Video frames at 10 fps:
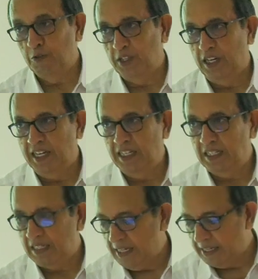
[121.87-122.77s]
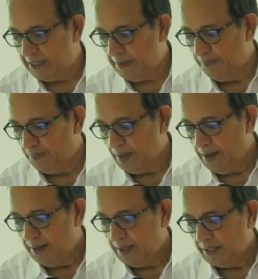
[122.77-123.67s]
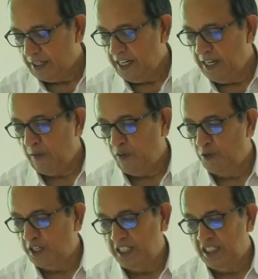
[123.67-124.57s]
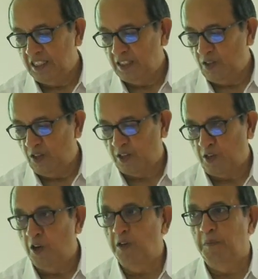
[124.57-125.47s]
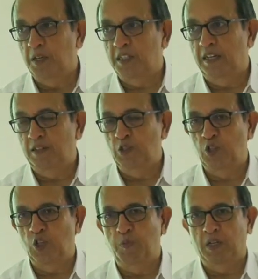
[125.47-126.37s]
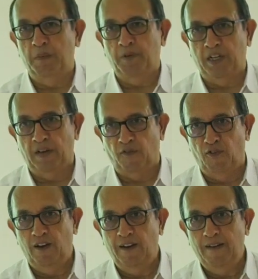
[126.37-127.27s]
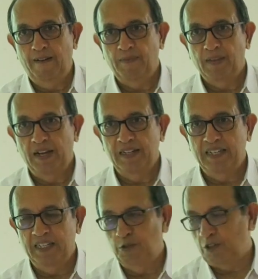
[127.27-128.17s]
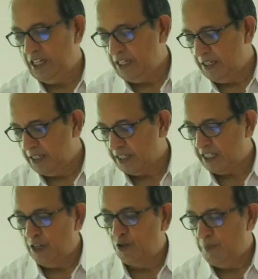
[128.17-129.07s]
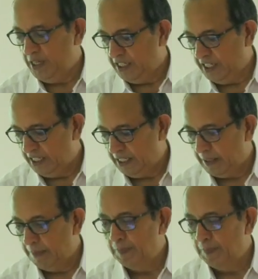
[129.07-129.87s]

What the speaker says: to realize that gaining few kgs is not wrong, but you should become careful and then you can try to maintain it.